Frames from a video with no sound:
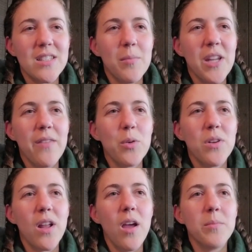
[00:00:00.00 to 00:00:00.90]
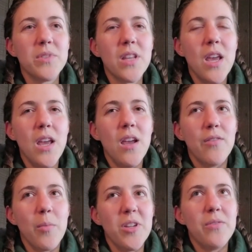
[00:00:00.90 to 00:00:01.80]
I mean, everyone comes
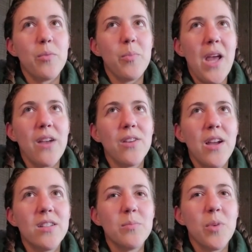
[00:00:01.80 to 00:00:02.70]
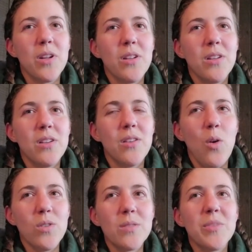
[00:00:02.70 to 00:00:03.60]
from a different background, but
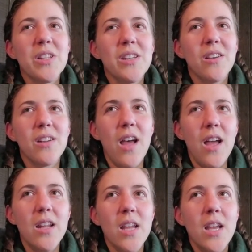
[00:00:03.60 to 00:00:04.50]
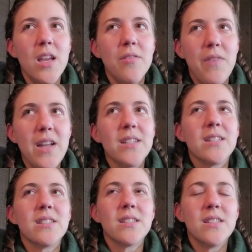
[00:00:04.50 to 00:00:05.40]
ultimately are not
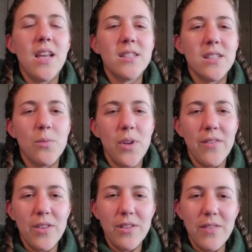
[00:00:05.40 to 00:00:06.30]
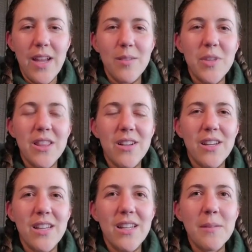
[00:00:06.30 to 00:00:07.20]
finding success in whatever environment they're
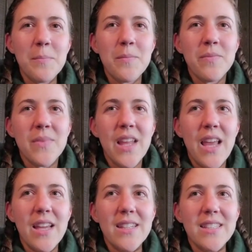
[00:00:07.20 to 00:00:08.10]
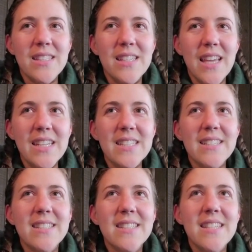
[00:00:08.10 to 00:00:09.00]
in, and getting
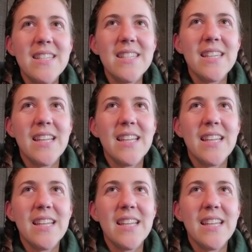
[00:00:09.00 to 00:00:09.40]
to see